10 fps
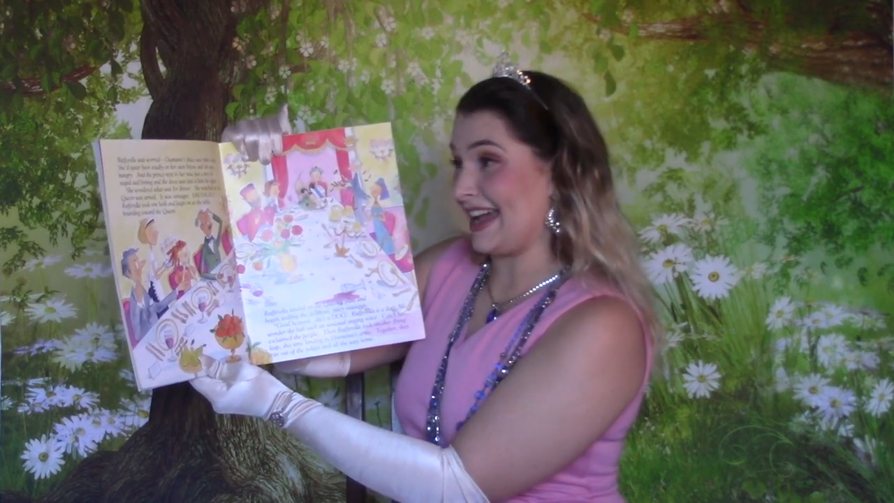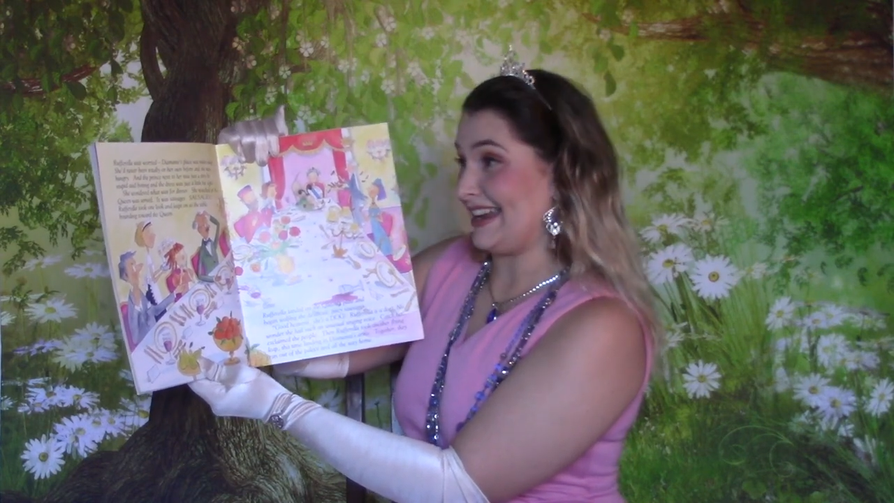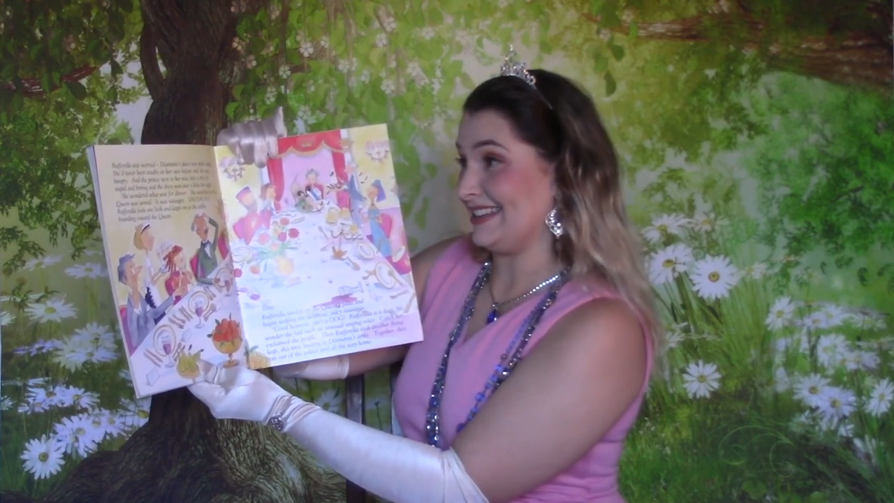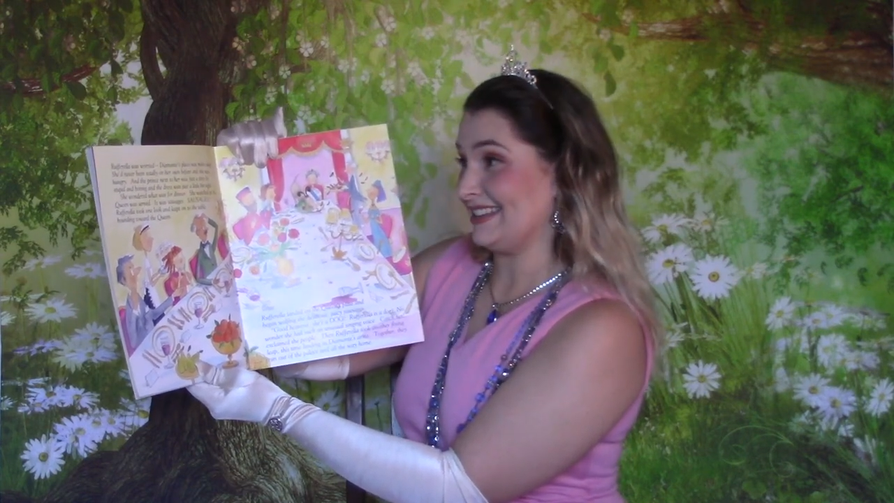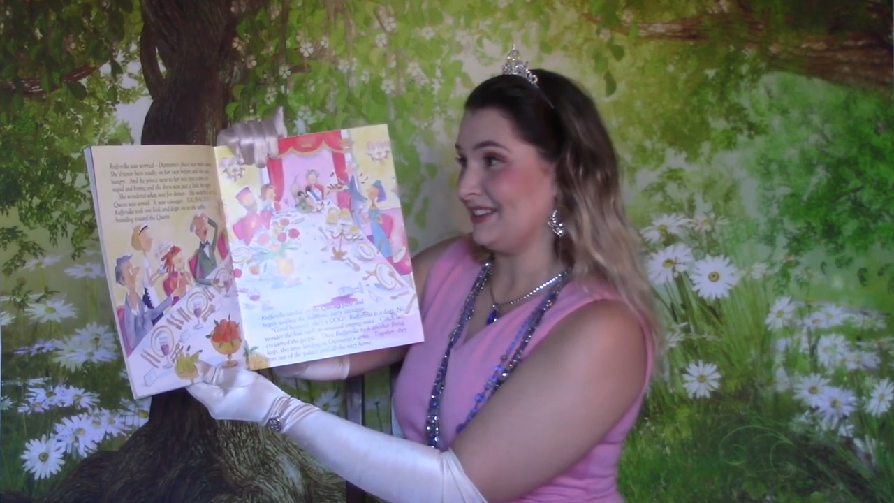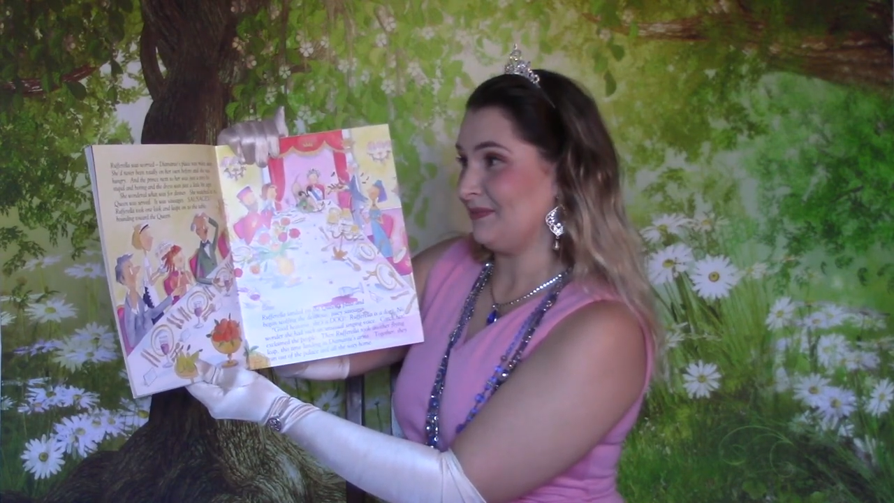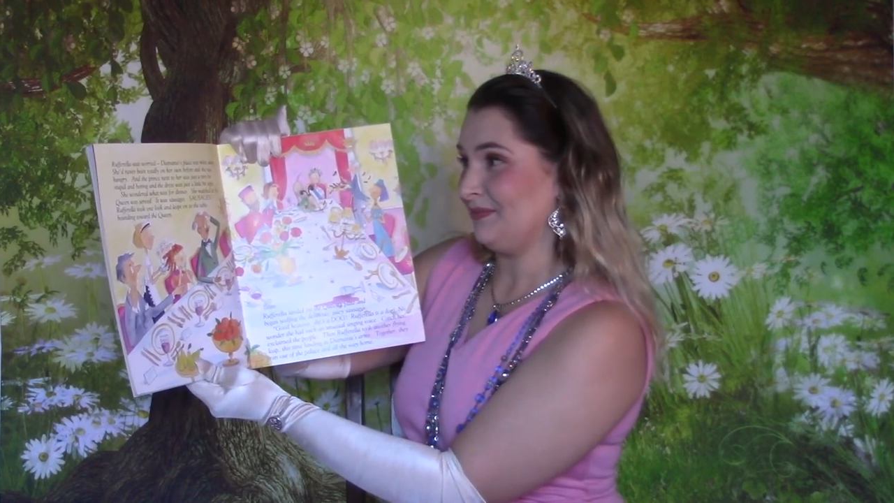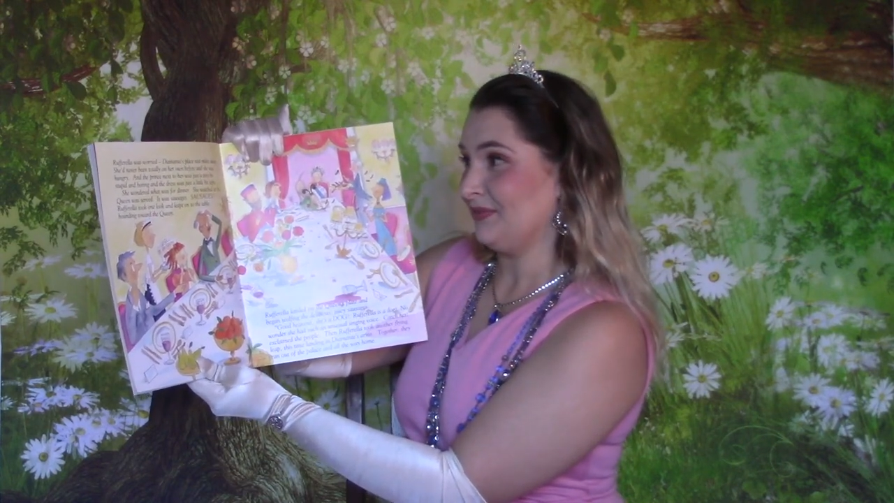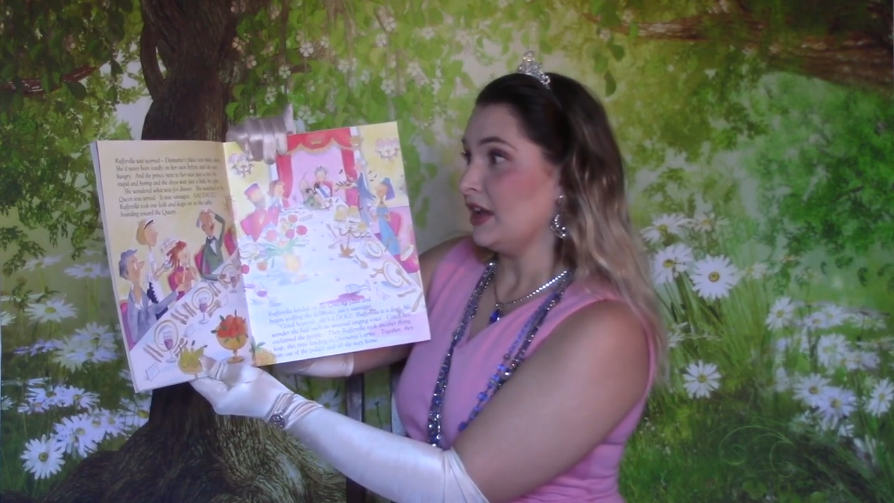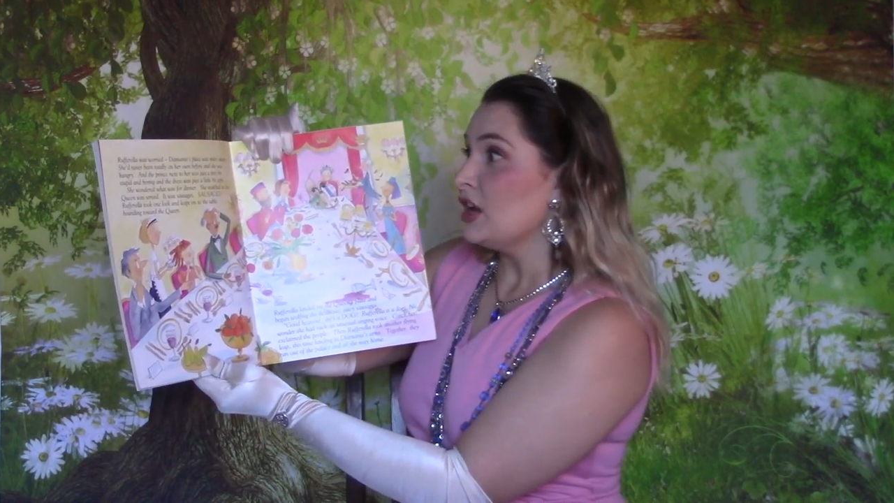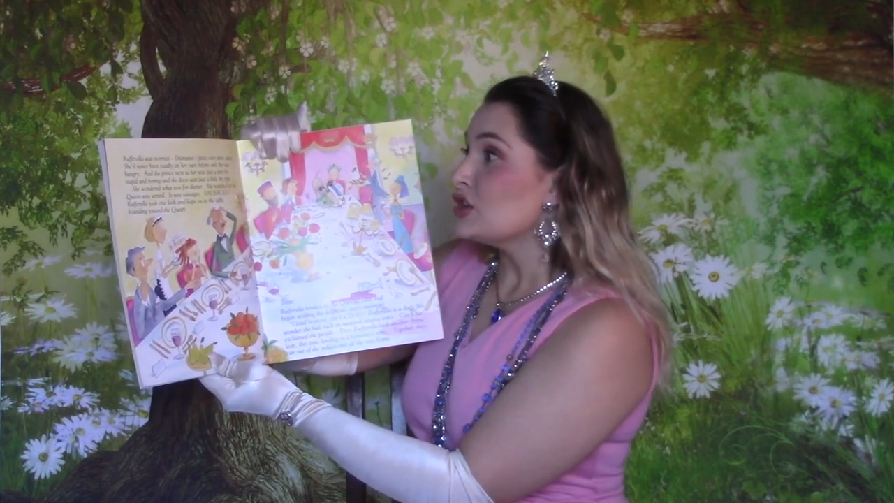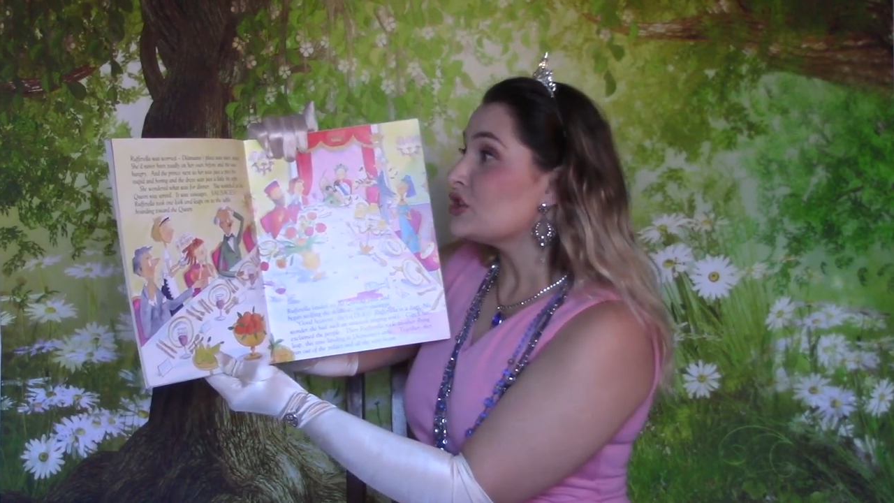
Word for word: tight.